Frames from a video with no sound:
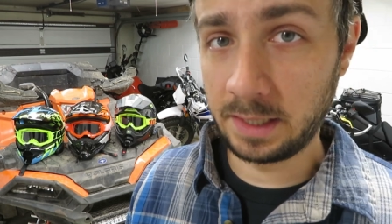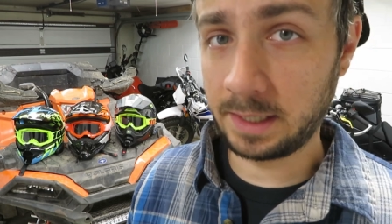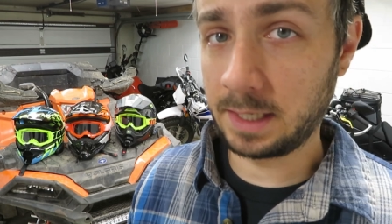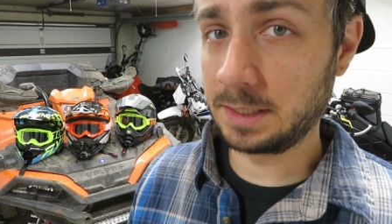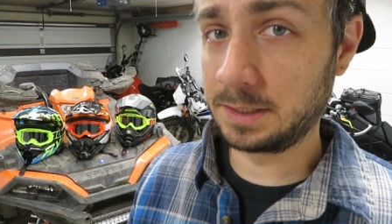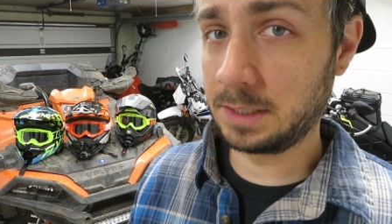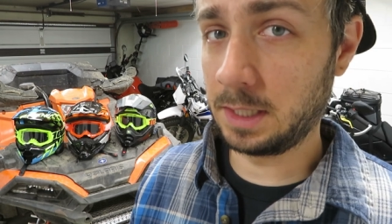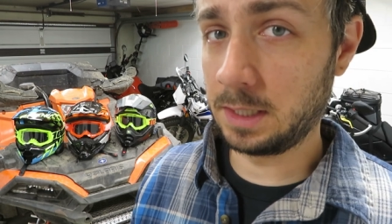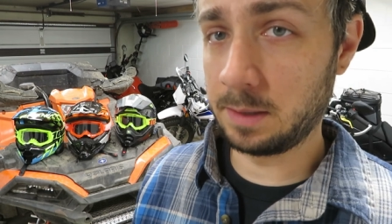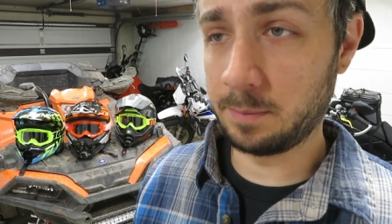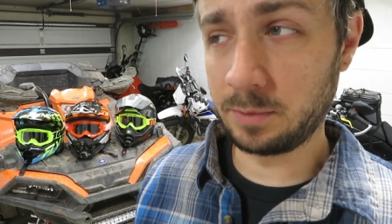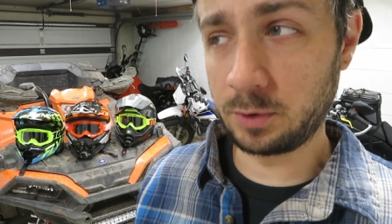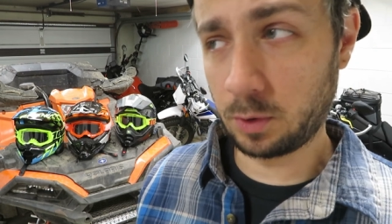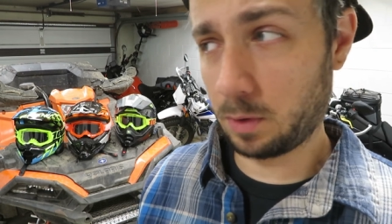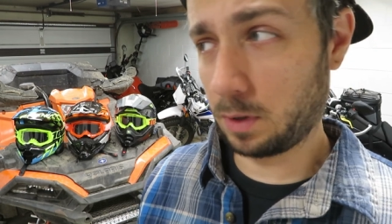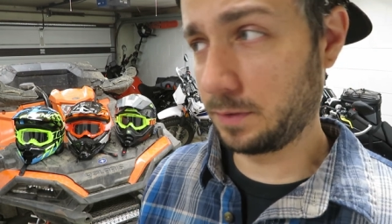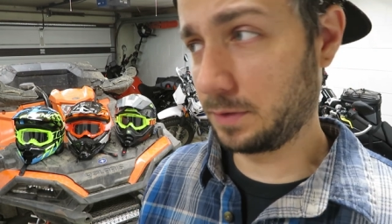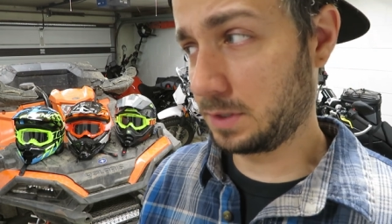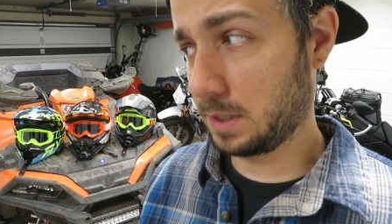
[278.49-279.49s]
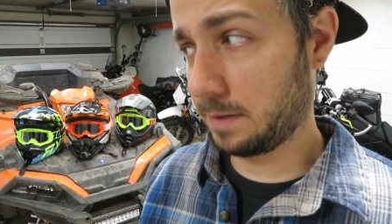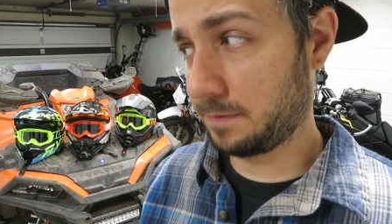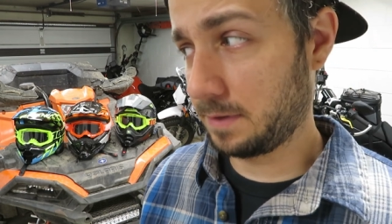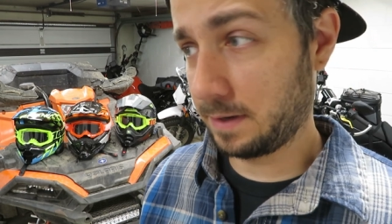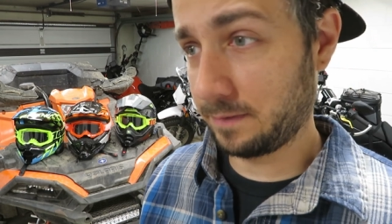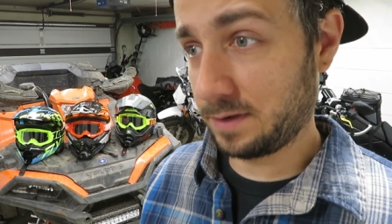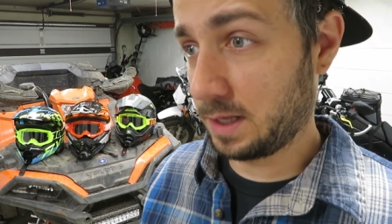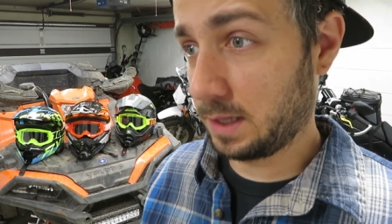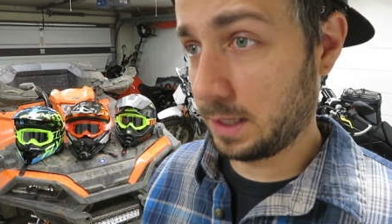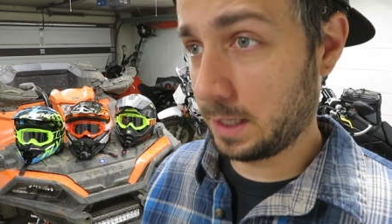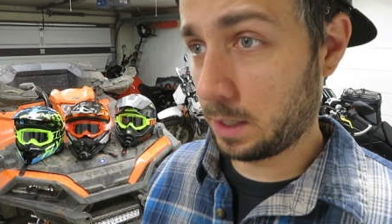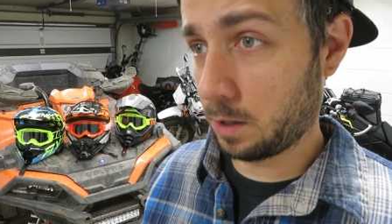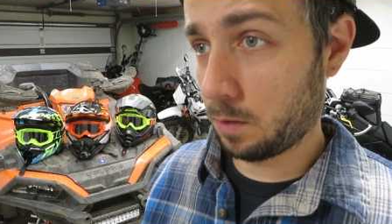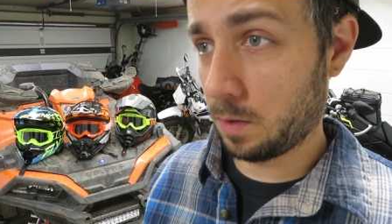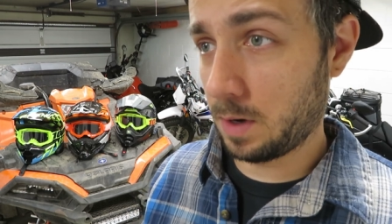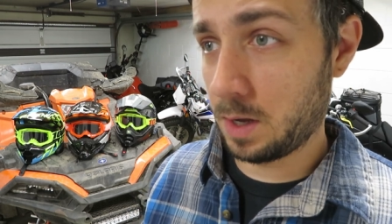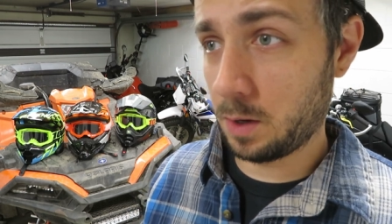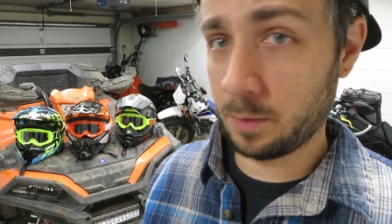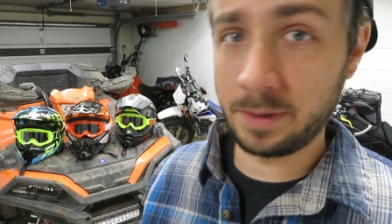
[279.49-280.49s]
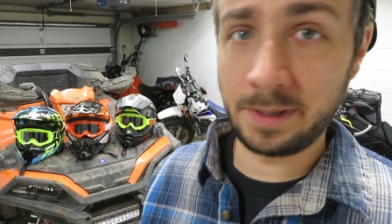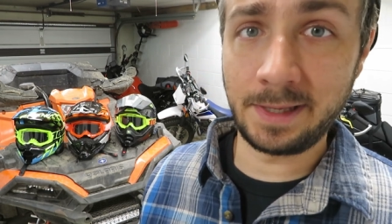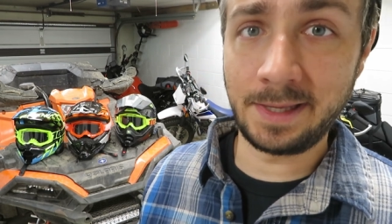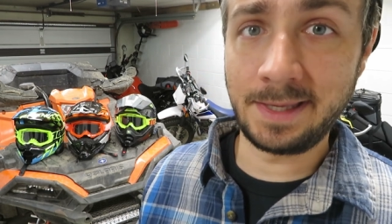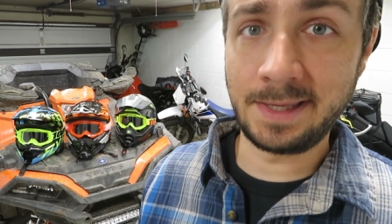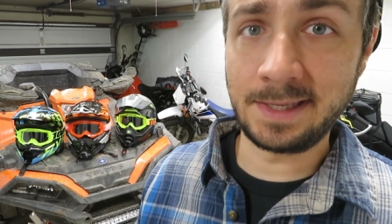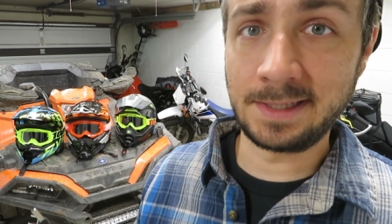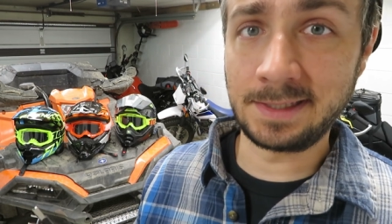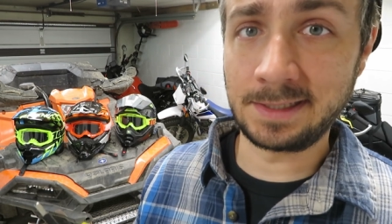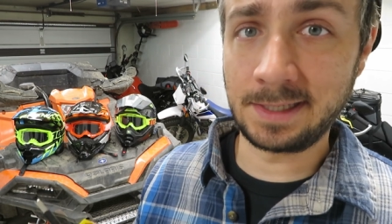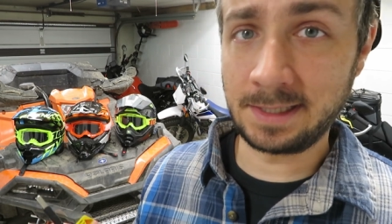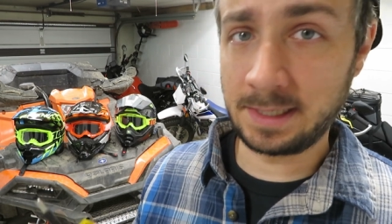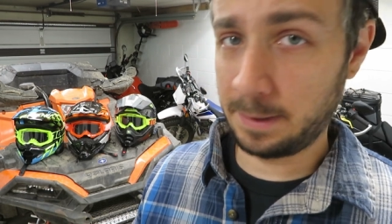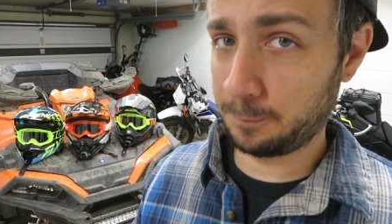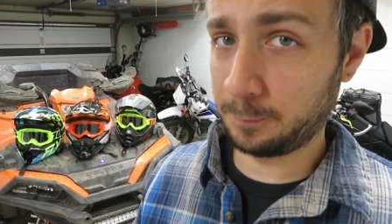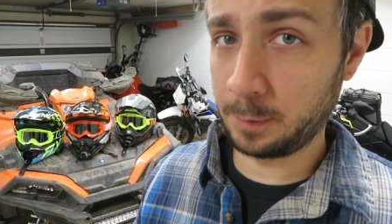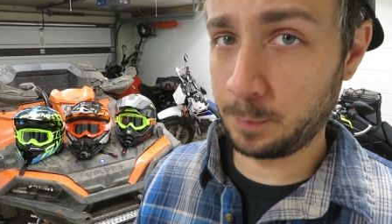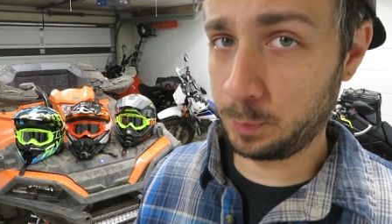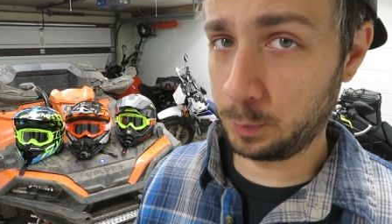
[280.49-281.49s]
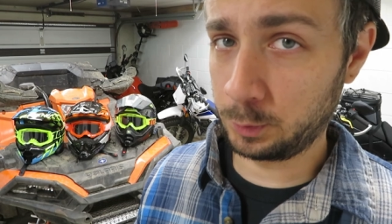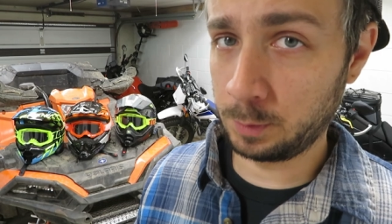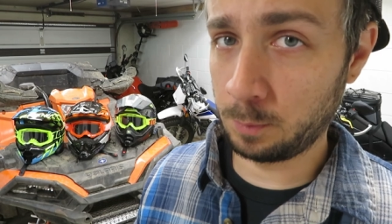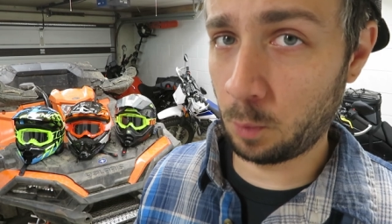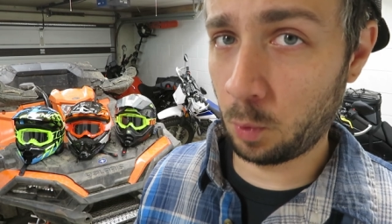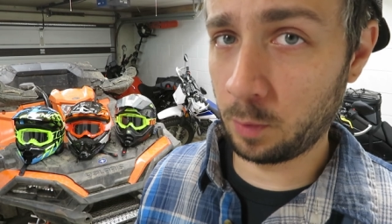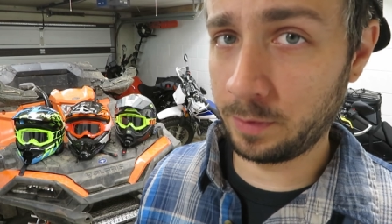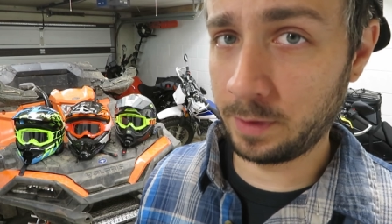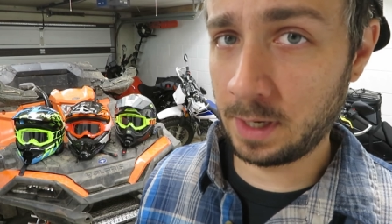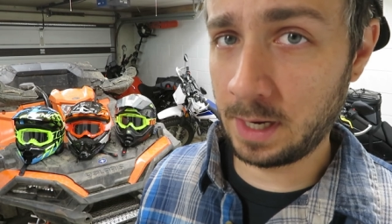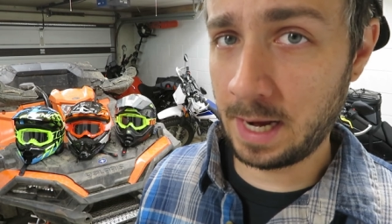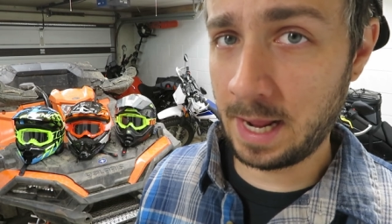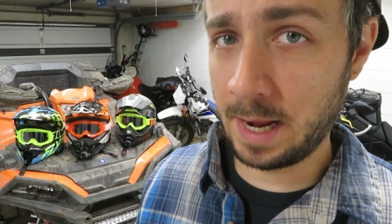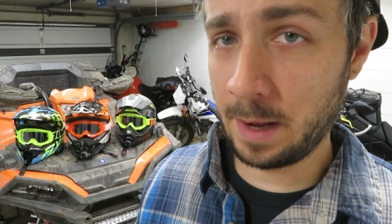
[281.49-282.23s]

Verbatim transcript: And like I said, the majority of the stuff that I've got laying around is definitely pushing more than an